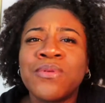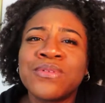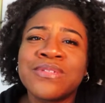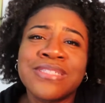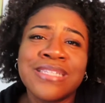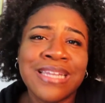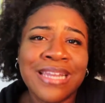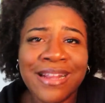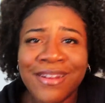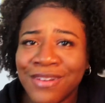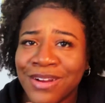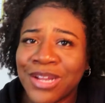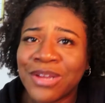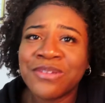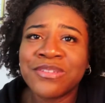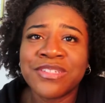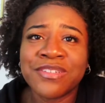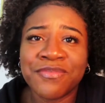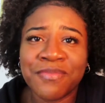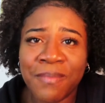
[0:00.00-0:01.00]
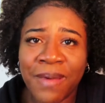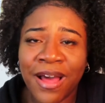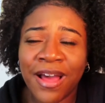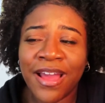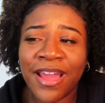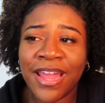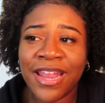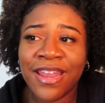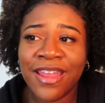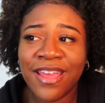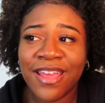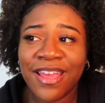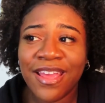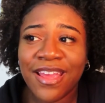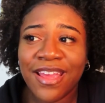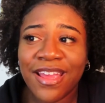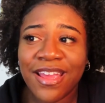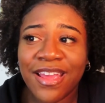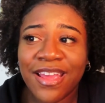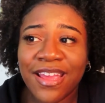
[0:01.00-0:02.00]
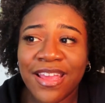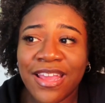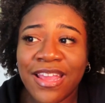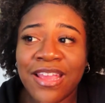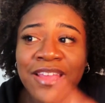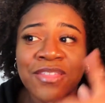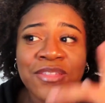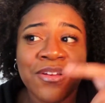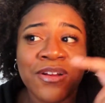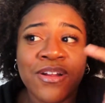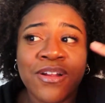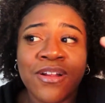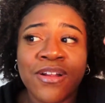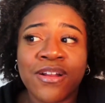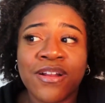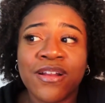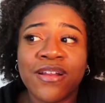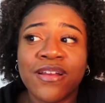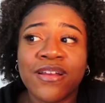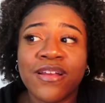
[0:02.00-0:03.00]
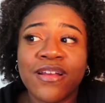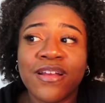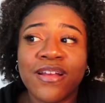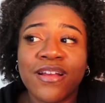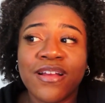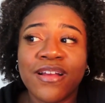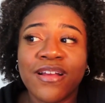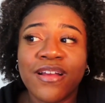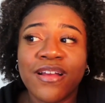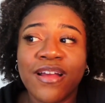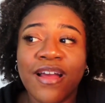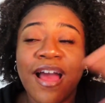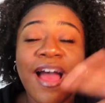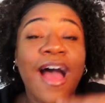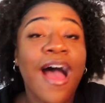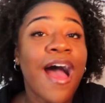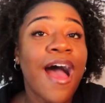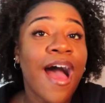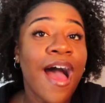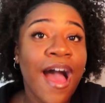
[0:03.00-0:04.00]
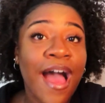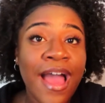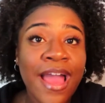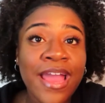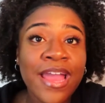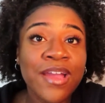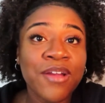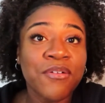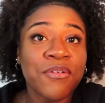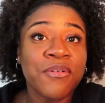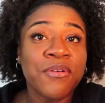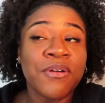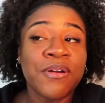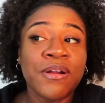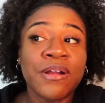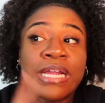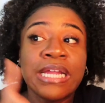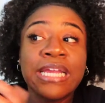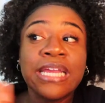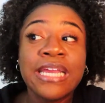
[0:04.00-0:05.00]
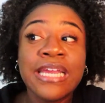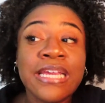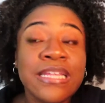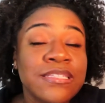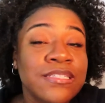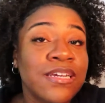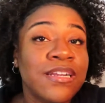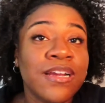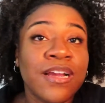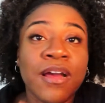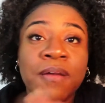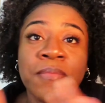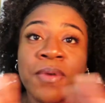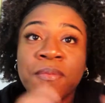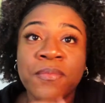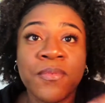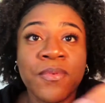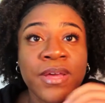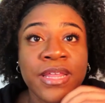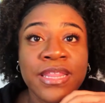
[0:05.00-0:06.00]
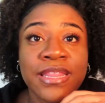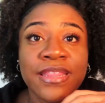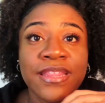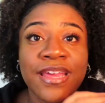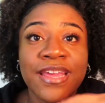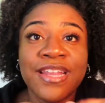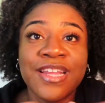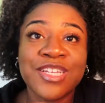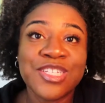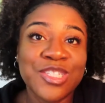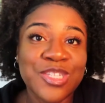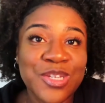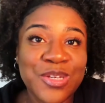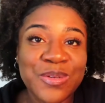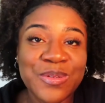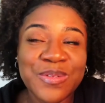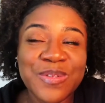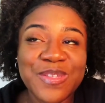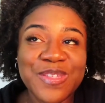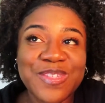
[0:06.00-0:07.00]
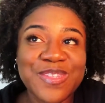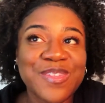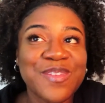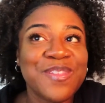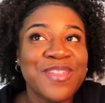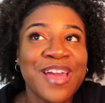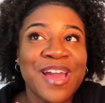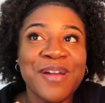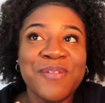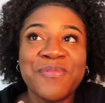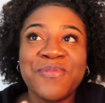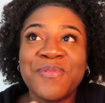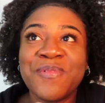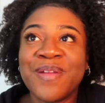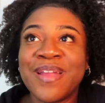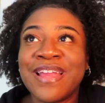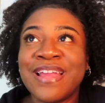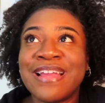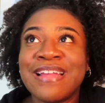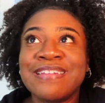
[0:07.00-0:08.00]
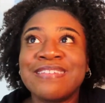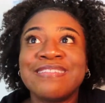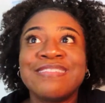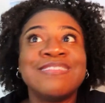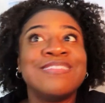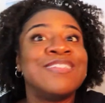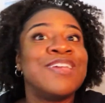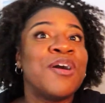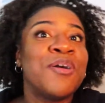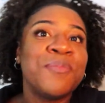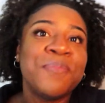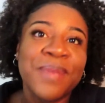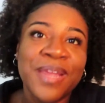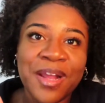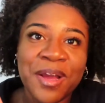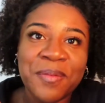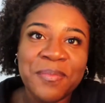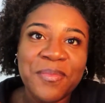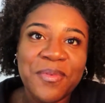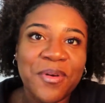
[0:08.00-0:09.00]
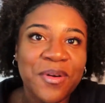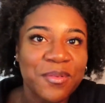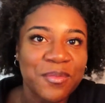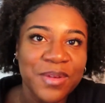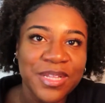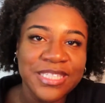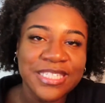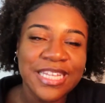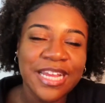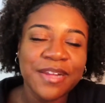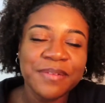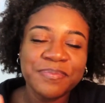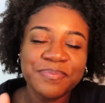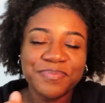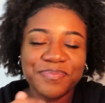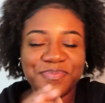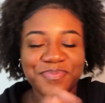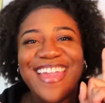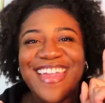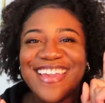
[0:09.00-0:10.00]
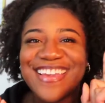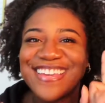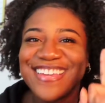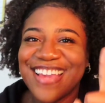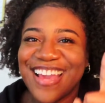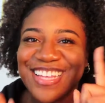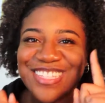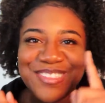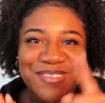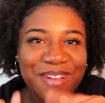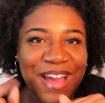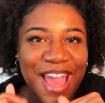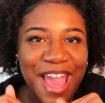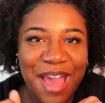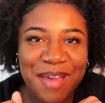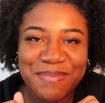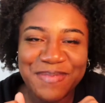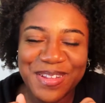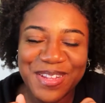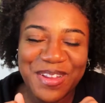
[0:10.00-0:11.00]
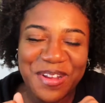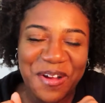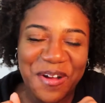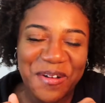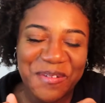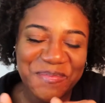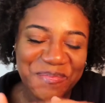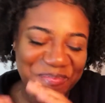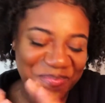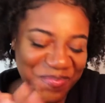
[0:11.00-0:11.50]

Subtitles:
scenarios of mine, either I or he's gonna come up with an excuse so that we don't meet up on Wednesday. And guess what happened, y'all?